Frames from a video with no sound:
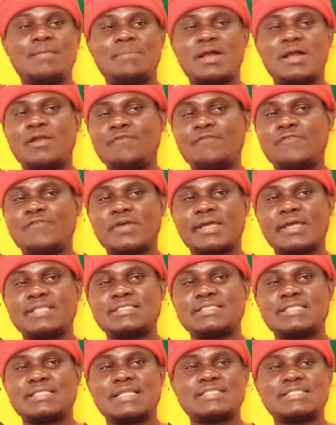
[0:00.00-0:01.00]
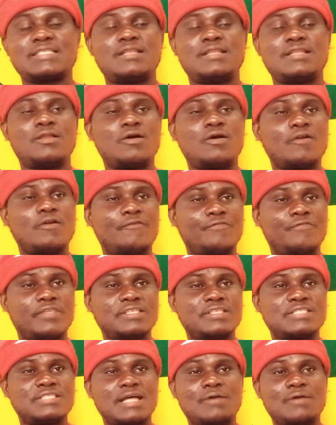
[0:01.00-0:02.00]
But don't forget, there is a lot of
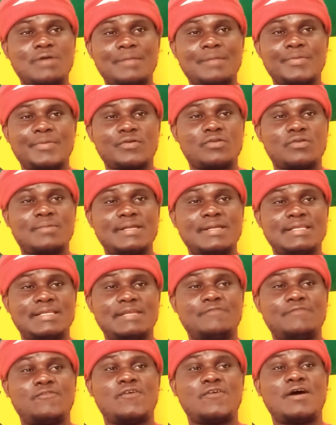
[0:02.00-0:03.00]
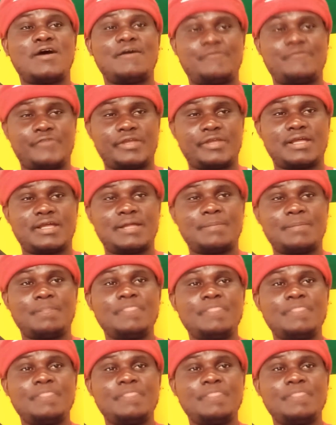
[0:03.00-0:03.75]
things that Kwame Nkrumah did for Africa.